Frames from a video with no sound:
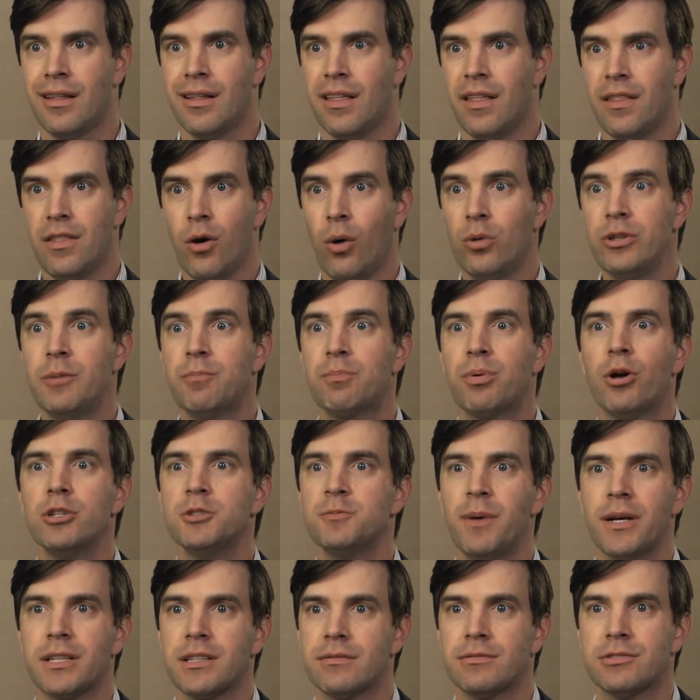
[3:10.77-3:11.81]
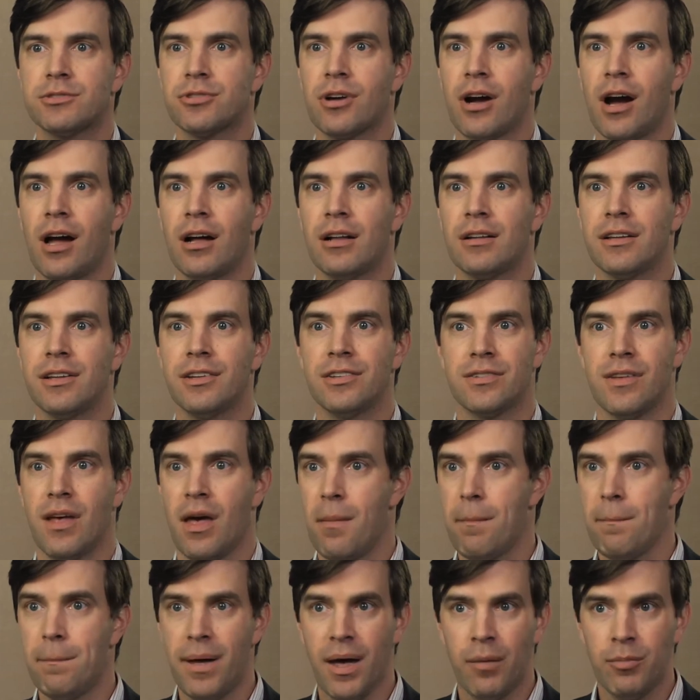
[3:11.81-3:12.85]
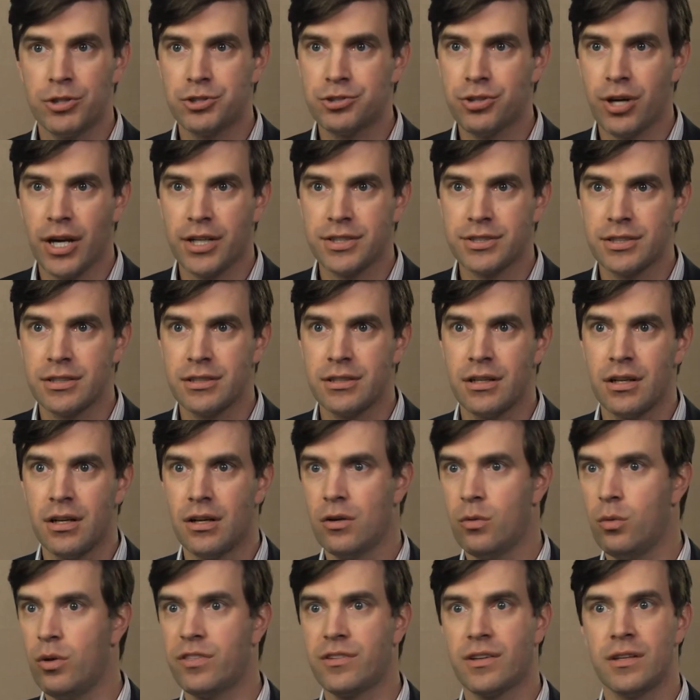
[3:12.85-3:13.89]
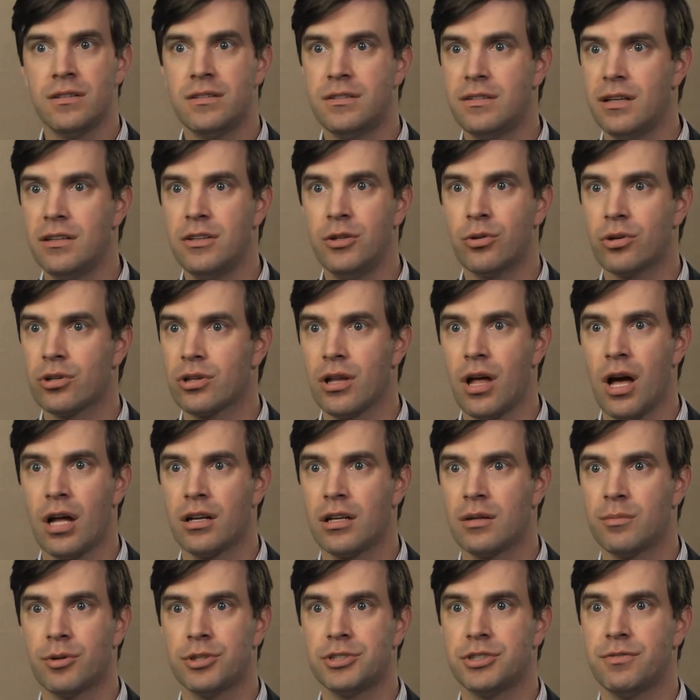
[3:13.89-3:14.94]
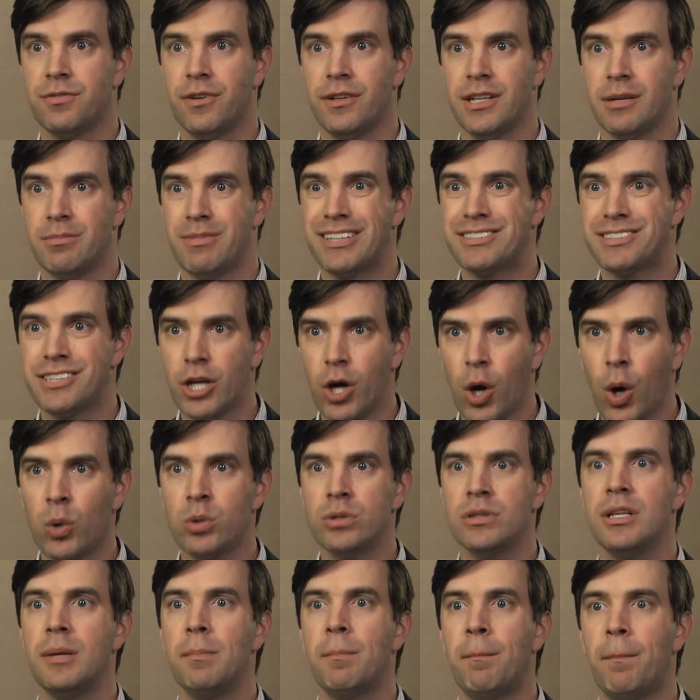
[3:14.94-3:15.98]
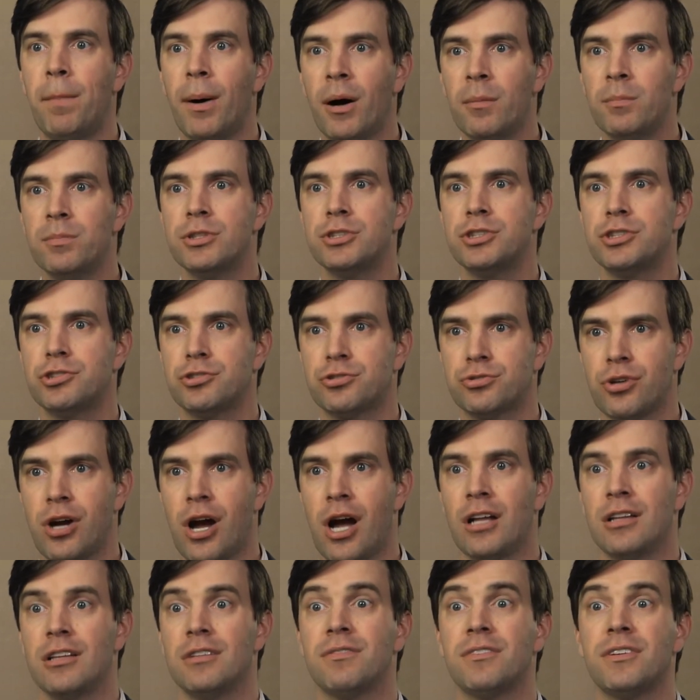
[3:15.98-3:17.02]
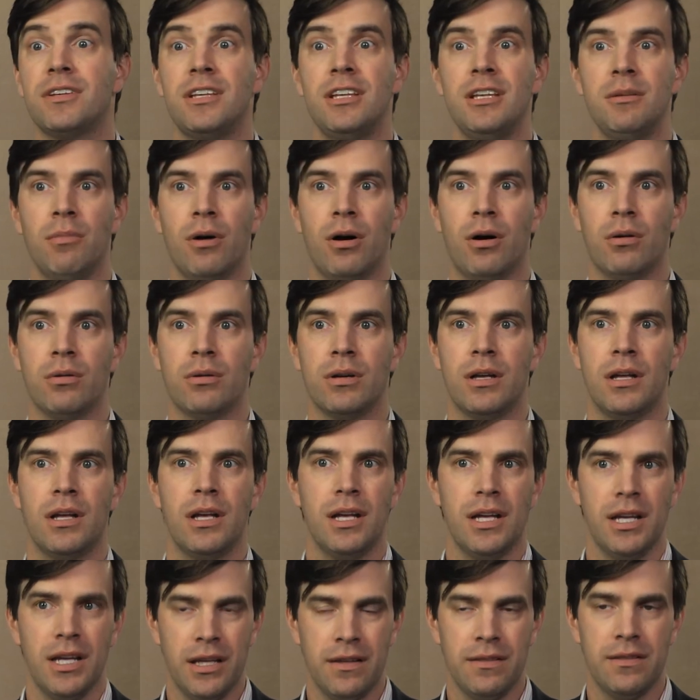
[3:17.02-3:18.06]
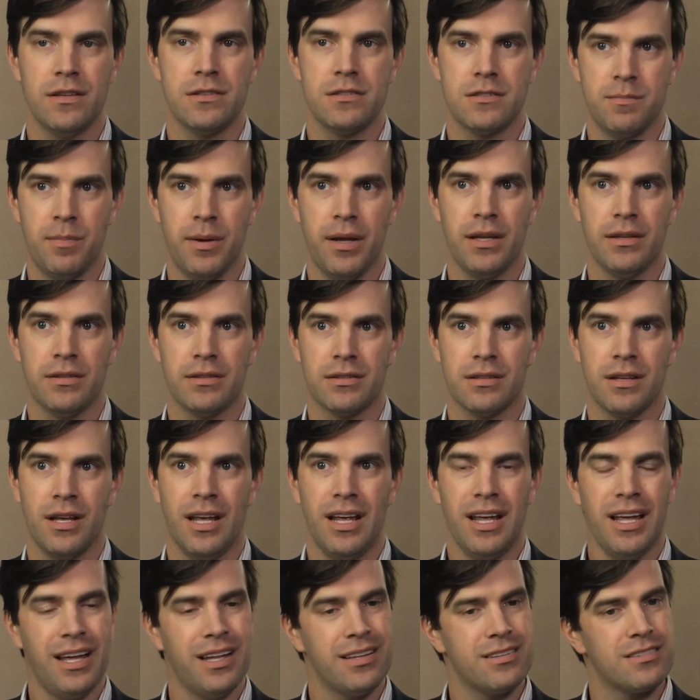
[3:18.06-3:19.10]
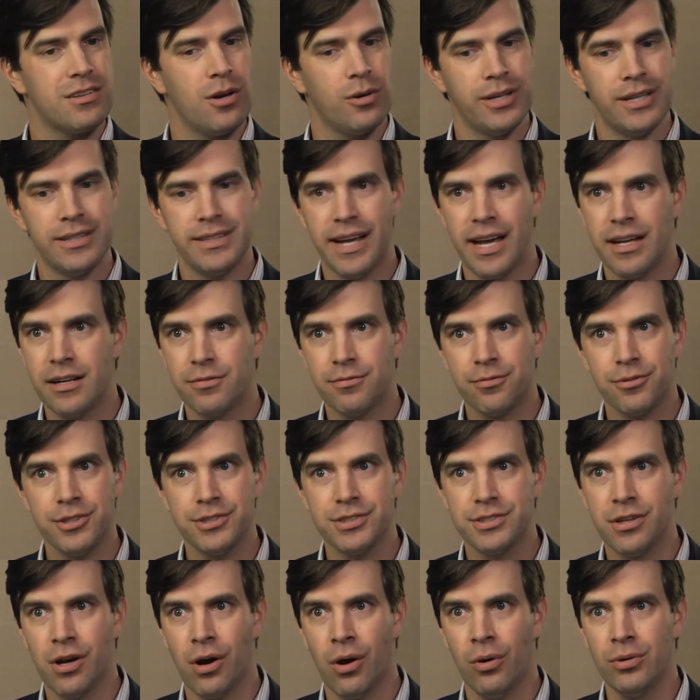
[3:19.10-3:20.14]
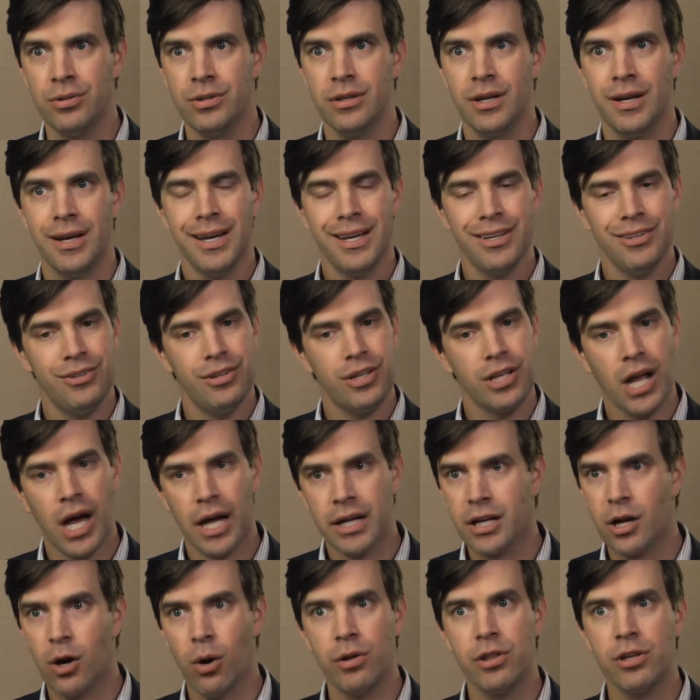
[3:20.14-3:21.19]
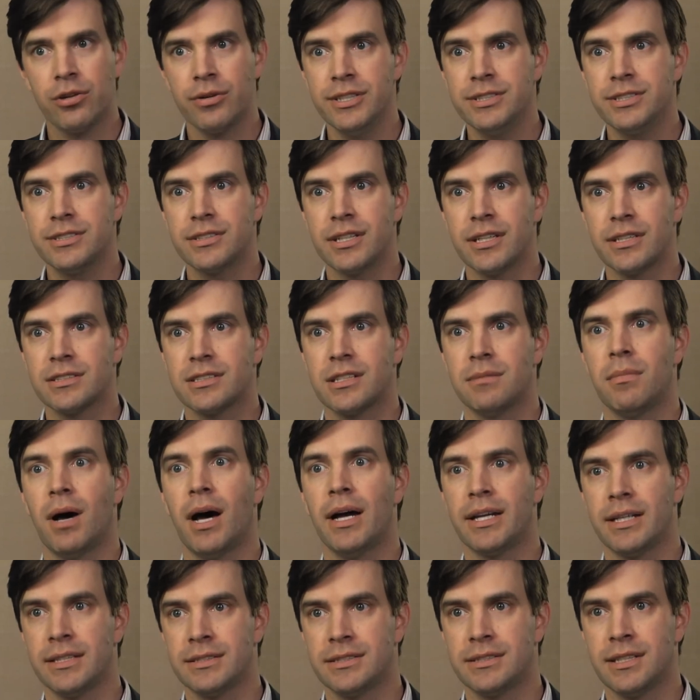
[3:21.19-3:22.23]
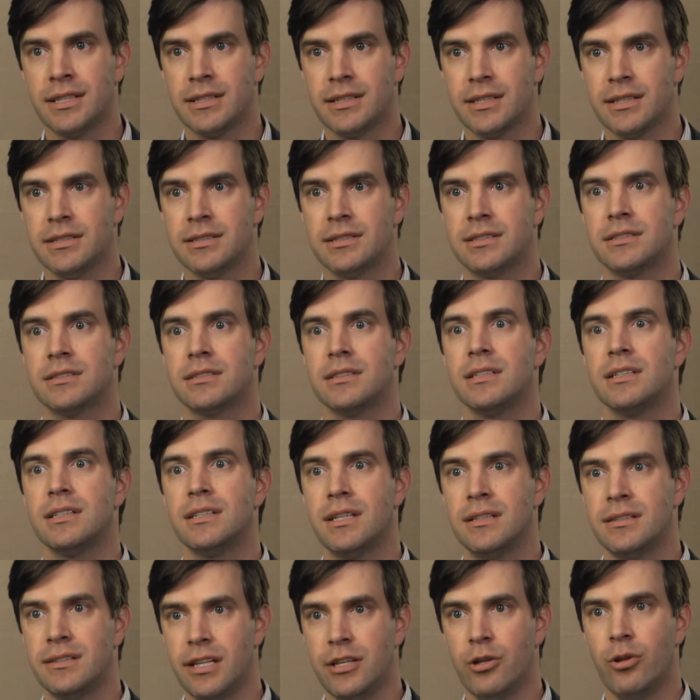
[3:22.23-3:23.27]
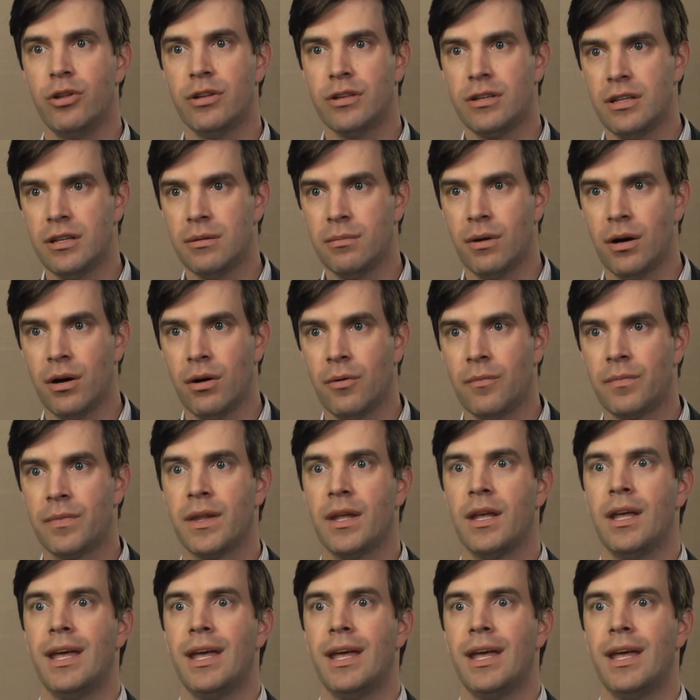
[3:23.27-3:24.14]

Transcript: The only prospective trial is pemetrexed with continued erlotinib or gefitinib. That's the only published trial of chemo in this space. And so in a data-free zone, you got to go with your instincts. And my instinct is continue the chemo,